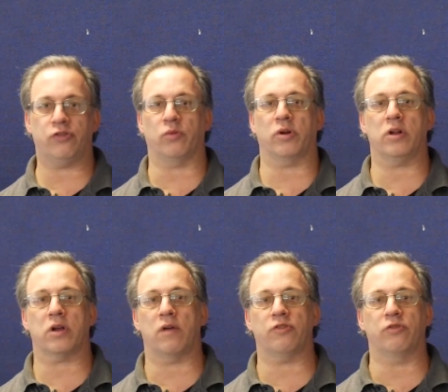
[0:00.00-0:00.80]
So we're going to
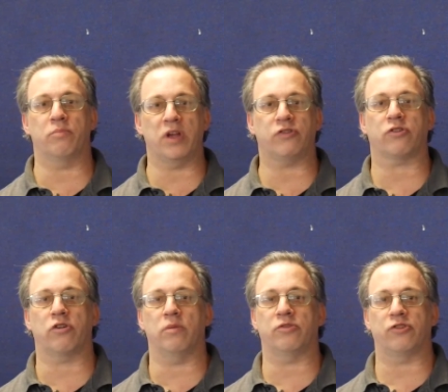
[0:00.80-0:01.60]
cover some basic
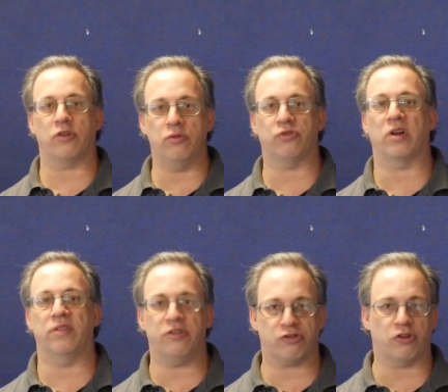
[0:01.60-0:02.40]
terms as used on
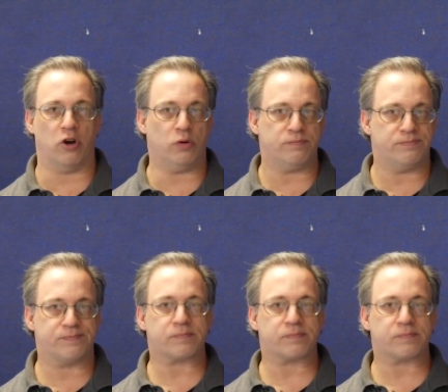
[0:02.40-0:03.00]
this show.